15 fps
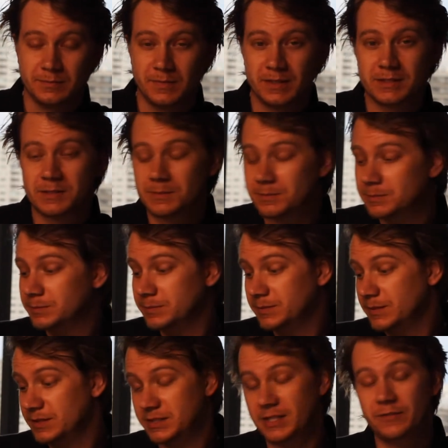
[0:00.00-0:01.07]
is
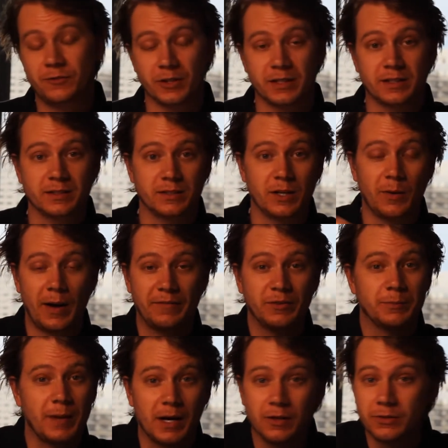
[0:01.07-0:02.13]
different. You know,
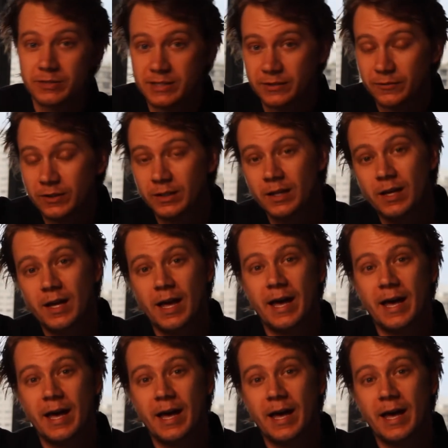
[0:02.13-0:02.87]
every barrel is different.